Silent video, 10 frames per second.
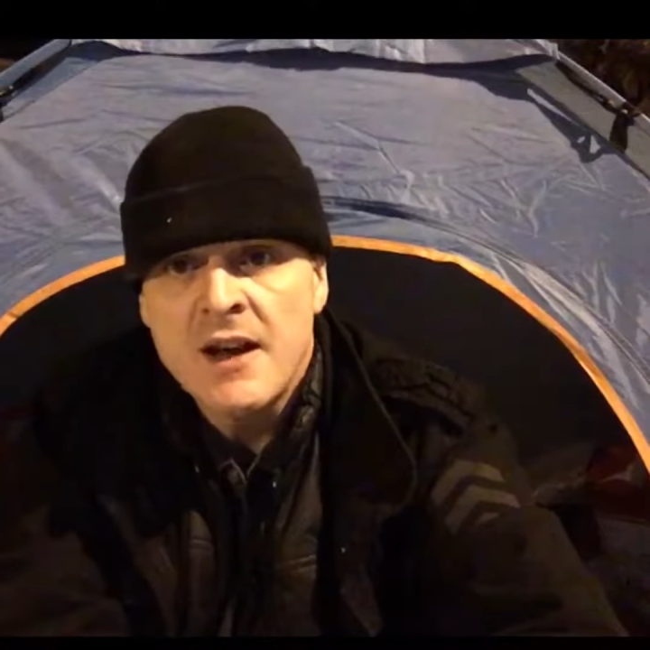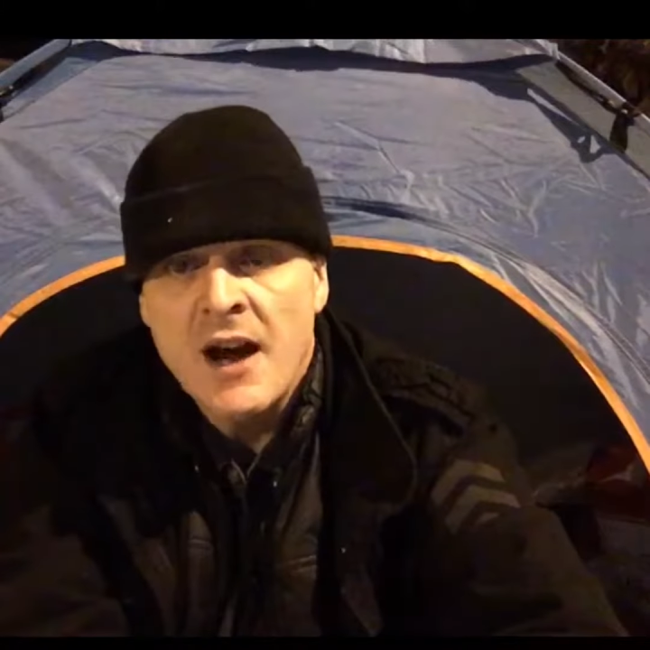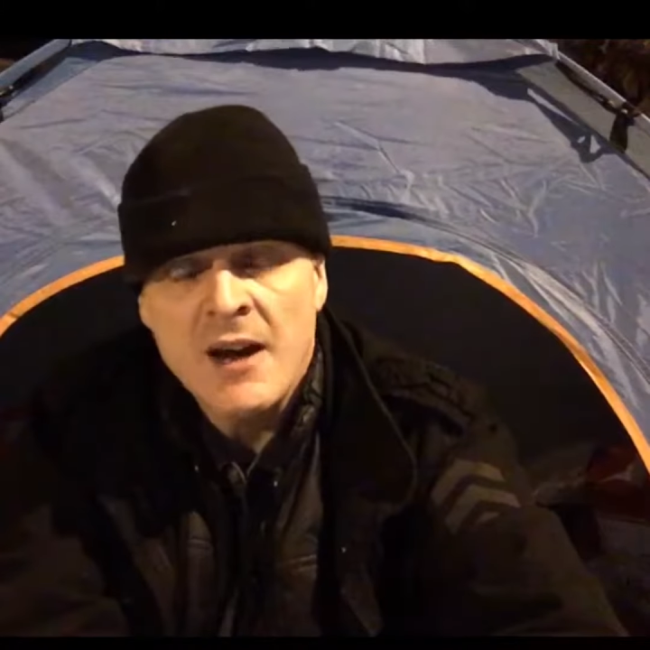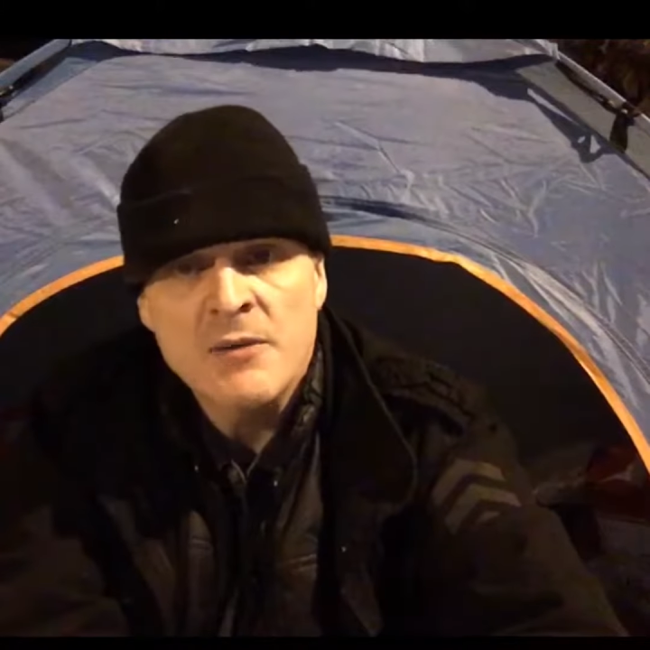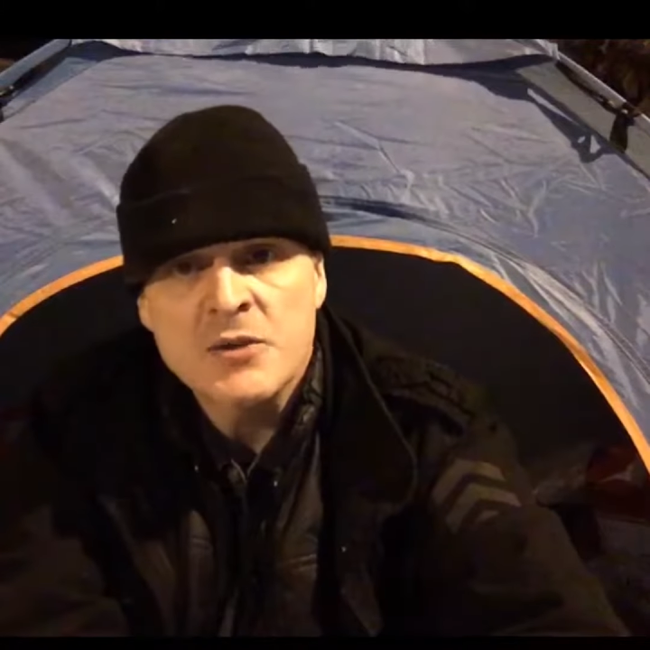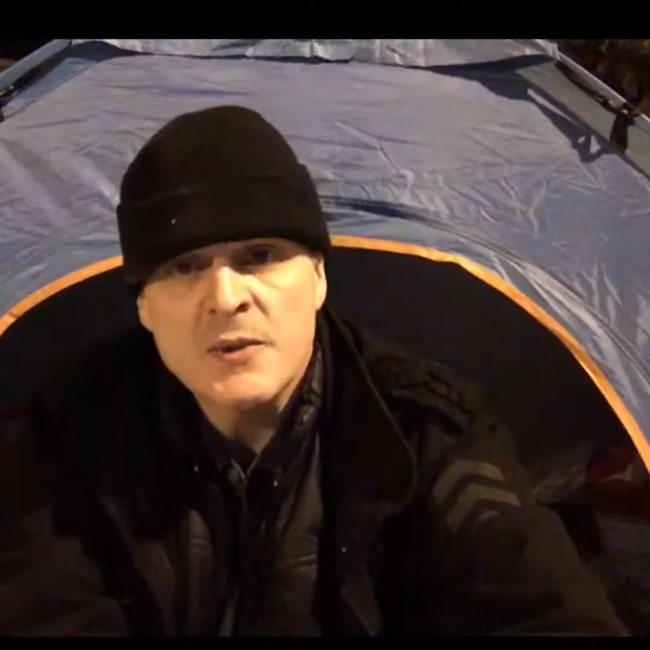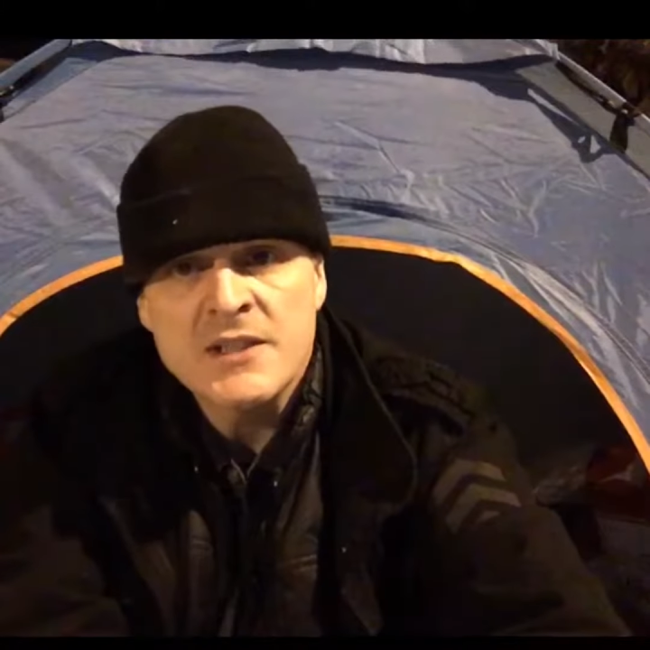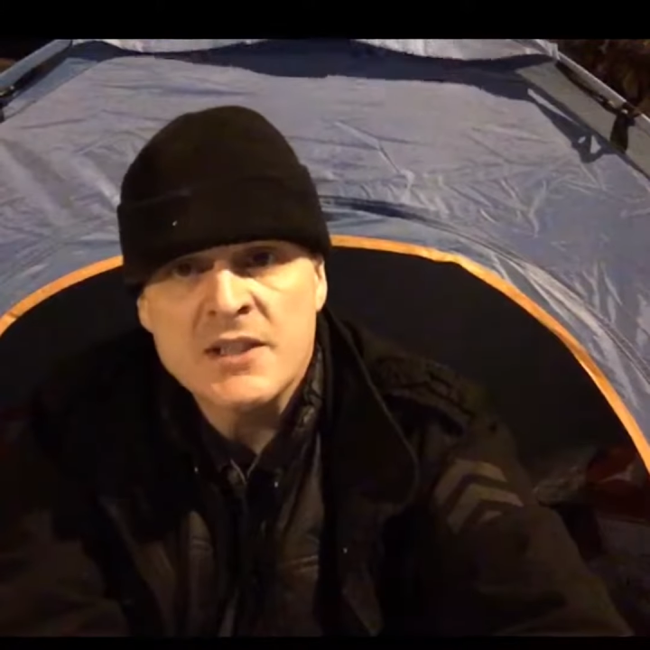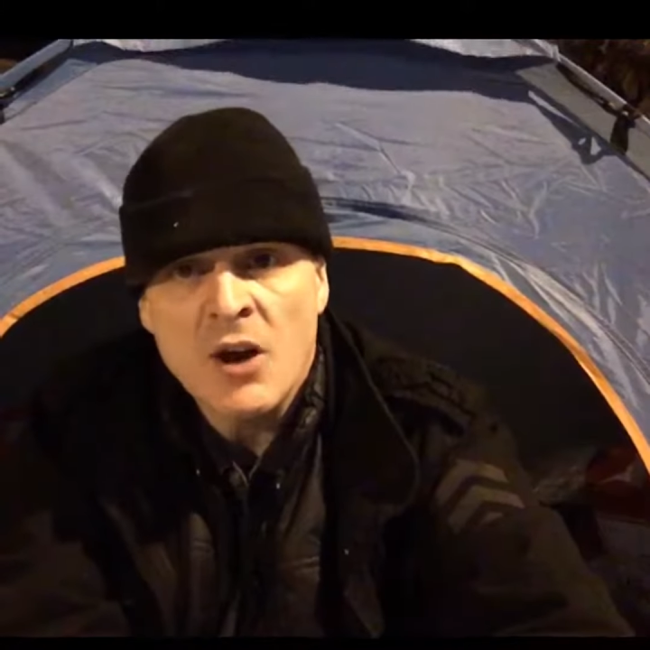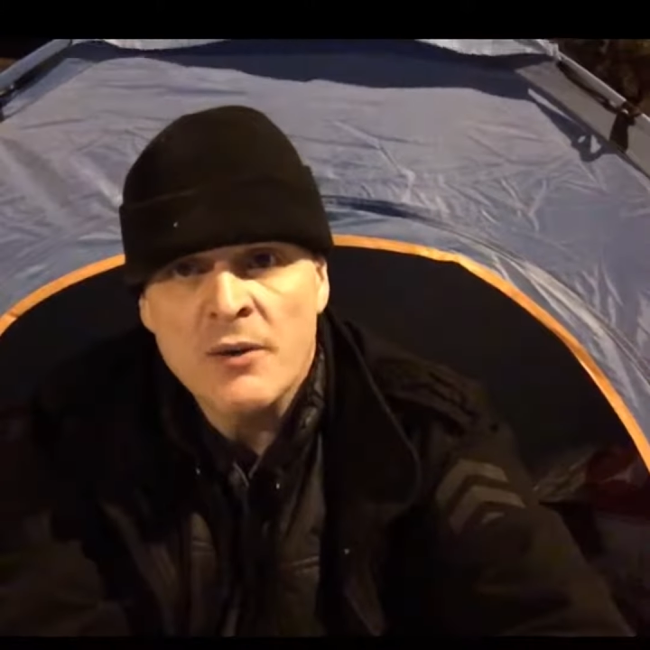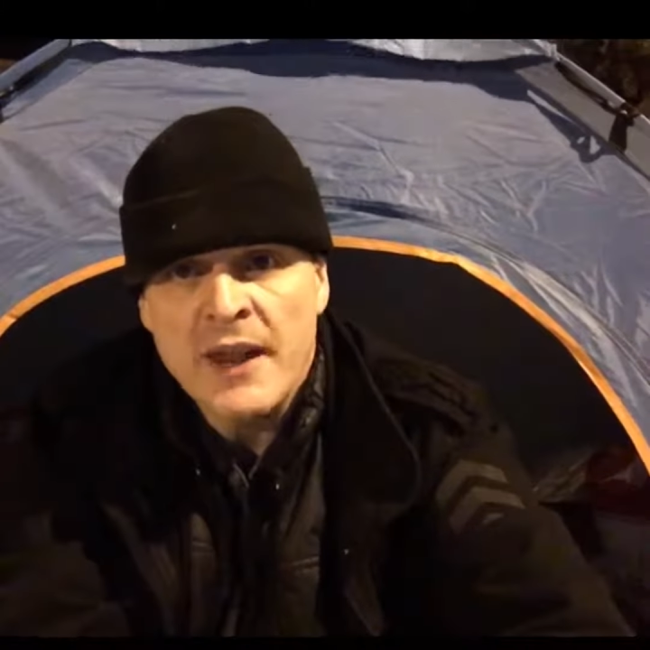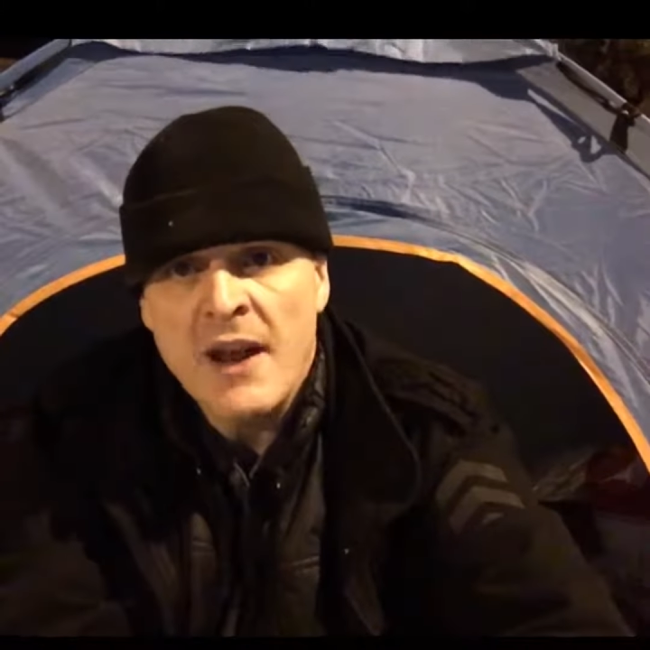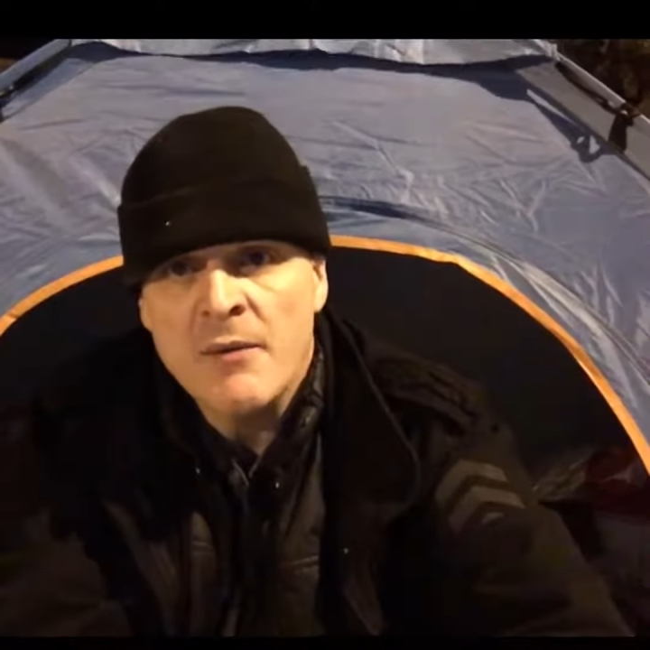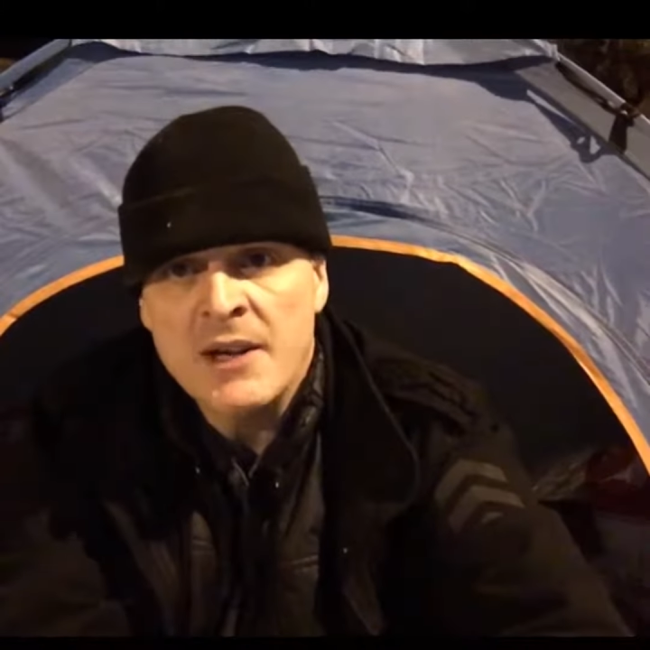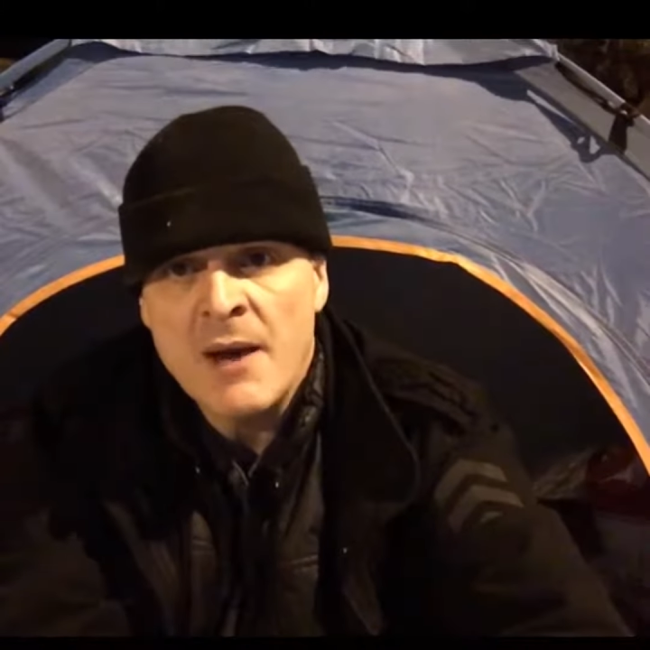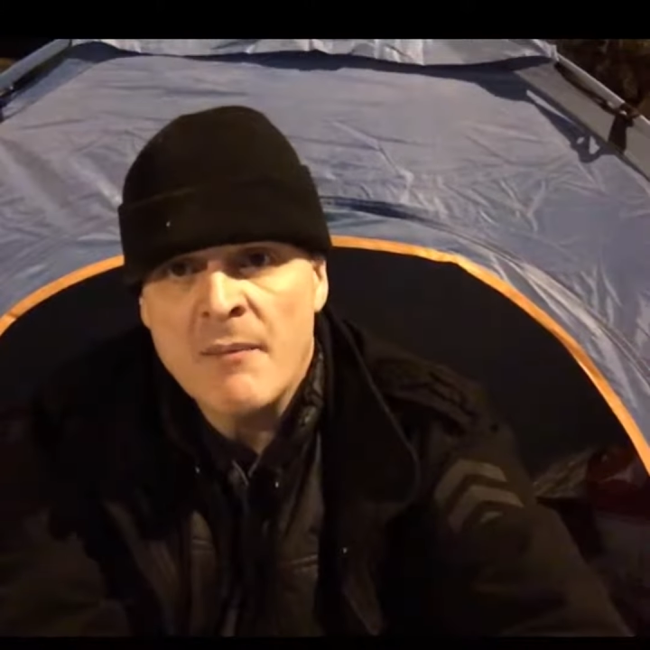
And I was always told that I would get